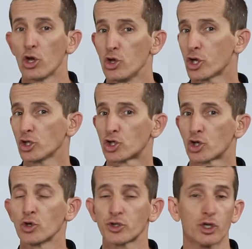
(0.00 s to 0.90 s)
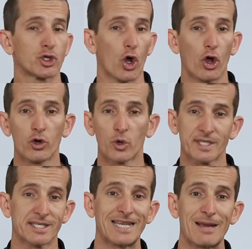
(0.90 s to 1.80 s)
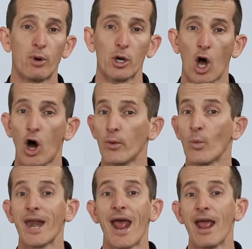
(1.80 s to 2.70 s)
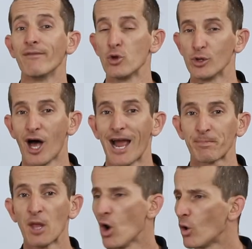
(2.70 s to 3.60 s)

you can choose to turn your steam boiler on whenever you like,